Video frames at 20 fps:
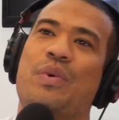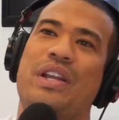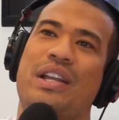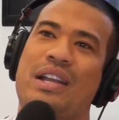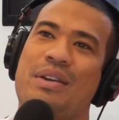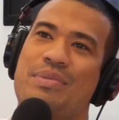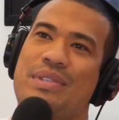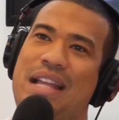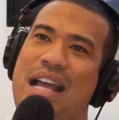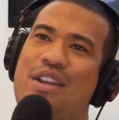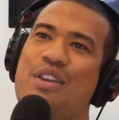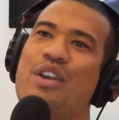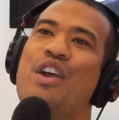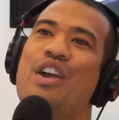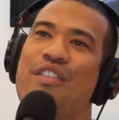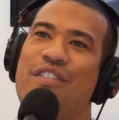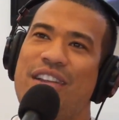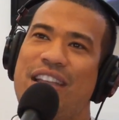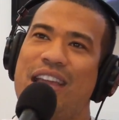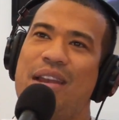that's what it comes down
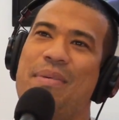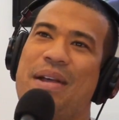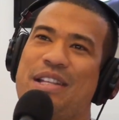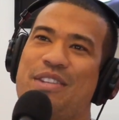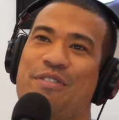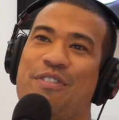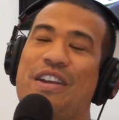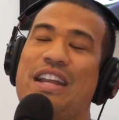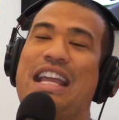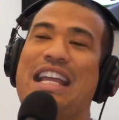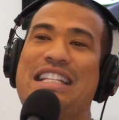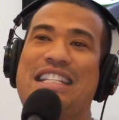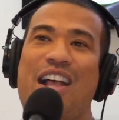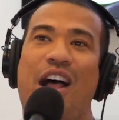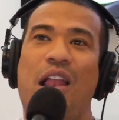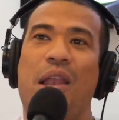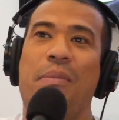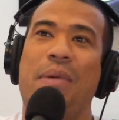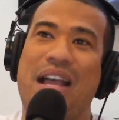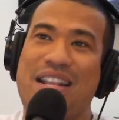to. Forget about the friend.
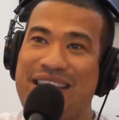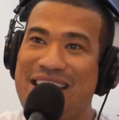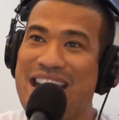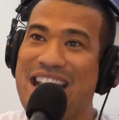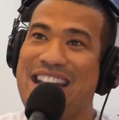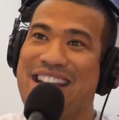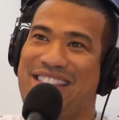It's all about